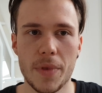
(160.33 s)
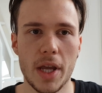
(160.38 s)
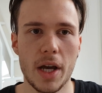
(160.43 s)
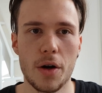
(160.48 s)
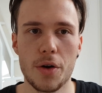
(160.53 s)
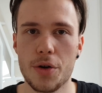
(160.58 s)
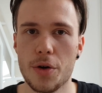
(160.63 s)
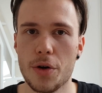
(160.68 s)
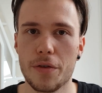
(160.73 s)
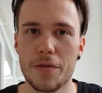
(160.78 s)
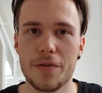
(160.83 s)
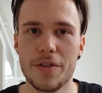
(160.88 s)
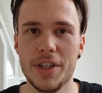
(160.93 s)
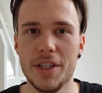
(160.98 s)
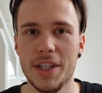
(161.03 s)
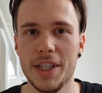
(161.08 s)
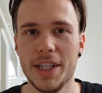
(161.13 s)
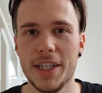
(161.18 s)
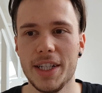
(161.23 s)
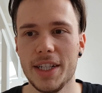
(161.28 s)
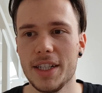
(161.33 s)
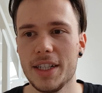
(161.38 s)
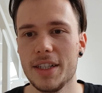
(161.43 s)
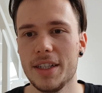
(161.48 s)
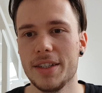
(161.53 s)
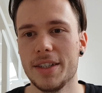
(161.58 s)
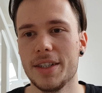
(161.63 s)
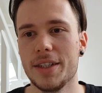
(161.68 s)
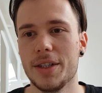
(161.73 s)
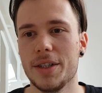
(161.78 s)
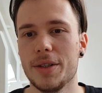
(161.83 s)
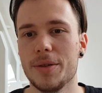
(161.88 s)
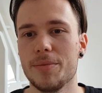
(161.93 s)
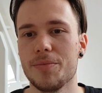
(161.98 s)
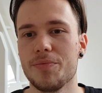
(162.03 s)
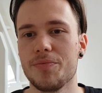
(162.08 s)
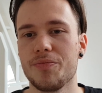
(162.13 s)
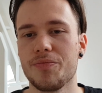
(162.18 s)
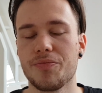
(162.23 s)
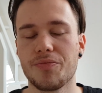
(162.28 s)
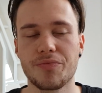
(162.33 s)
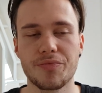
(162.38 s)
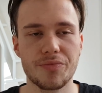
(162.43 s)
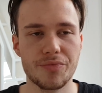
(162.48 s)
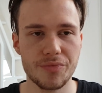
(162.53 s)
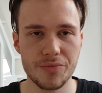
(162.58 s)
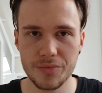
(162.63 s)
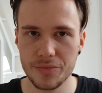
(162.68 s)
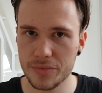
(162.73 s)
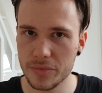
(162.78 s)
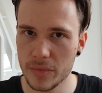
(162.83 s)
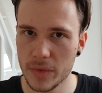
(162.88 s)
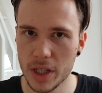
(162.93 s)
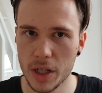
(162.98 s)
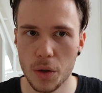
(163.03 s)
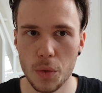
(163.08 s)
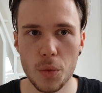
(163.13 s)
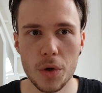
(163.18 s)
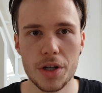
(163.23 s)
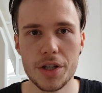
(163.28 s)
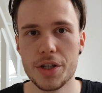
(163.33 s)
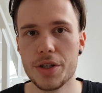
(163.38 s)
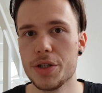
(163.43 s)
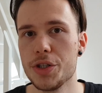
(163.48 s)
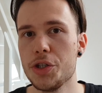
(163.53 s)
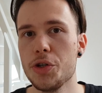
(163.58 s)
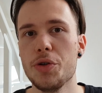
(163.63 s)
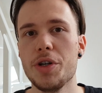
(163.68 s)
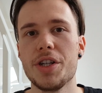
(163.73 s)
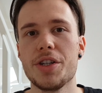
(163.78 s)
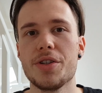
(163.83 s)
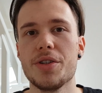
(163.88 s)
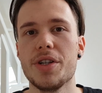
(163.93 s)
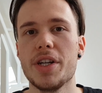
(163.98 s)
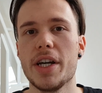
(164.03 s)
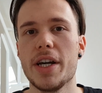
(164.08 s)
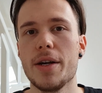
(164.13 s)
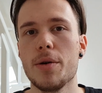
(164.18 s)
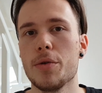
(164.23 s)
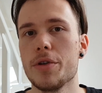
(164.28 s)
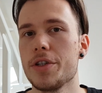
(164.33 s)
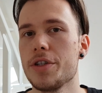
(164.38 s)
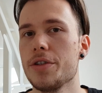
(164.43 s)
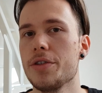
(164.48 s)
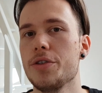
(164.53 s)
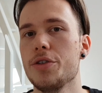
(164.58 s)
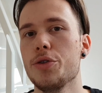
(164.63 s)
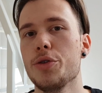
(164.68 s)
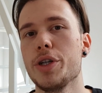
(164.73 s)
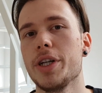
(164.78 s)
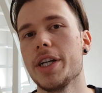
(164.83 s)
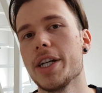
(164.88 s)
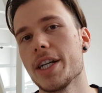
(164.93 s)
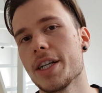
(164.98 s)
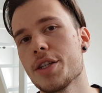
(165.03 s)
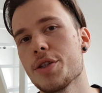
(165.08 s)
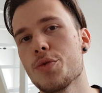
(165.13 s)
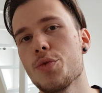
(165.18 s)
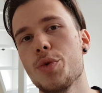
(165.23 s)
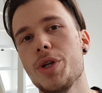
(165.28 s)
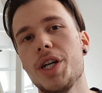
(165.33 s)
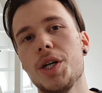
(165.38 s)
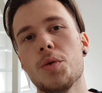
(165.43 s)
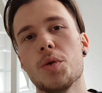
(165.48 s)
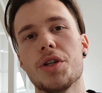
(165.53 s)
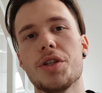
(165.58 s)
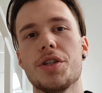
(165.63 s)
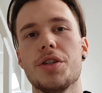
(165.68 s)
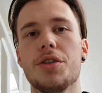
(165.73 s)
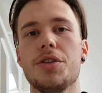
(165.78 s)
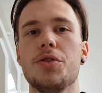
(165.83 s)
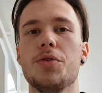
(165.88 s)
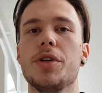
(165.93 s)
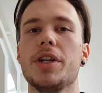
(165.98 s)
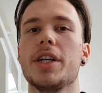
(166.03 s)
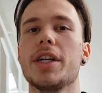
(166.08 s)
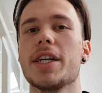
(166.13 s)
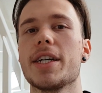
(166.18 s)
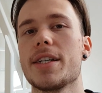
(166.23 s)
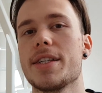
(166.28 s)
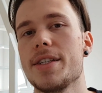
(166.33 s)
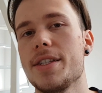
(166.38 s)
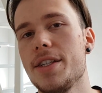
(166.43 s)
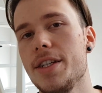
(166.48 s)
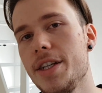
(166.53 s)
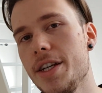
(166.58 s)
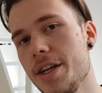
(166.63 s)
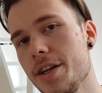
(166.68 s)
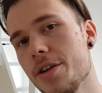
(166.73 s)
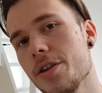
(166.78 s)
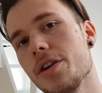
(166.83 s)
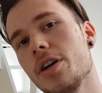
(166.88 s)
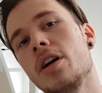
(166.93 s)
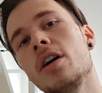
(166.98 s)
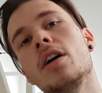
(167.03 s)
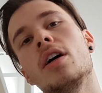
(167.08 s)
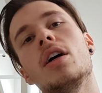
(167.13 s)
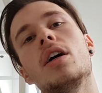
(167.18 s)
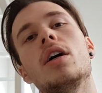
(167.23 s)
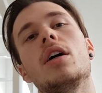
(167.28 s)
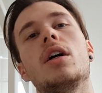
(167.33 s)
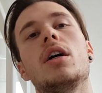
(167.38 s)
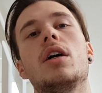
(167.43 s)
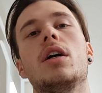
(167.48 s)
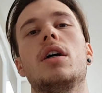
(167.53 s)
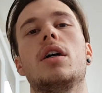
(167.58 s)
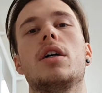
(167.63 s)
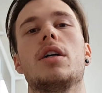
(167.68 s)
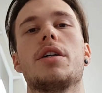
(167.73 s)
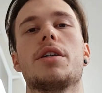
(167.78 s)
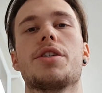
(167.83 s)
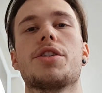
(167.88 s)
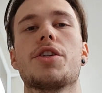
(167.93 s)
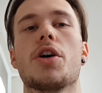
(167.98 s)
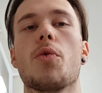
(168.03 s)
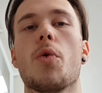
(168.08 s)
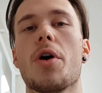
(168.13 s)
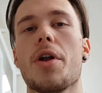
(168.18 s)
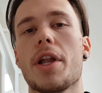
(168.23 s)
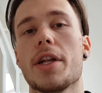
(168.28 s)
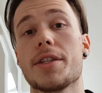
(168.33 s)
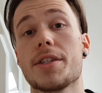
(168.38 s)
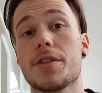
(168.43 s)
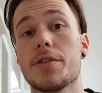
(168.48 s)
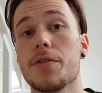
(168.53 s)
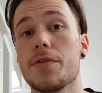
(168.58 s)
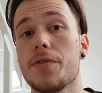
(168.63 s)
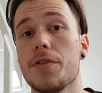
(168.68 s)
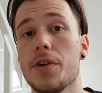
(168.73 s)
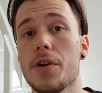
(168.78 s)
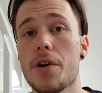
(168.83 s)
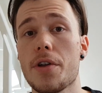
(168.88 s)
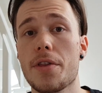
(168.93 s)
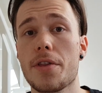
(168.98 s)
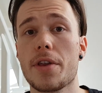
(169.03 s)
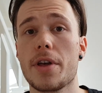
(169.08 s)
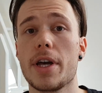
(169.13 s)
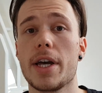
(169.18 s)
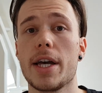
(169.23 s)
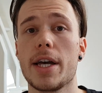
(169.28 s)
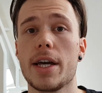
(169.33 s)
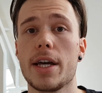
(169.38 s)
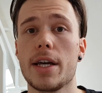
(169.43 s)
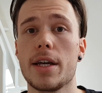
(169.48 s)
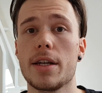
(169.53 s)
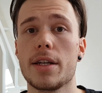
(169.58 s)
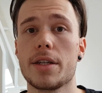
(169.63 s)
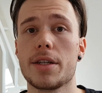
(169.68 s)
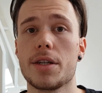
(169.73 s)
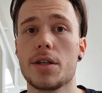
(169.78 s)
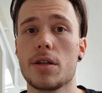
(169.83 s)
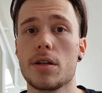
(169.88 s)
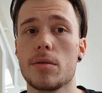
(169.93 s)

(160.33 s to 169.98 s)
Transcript: how you're feeling, what you're doing today, what you're doing next week, what you're doing next year, so on and so forth. And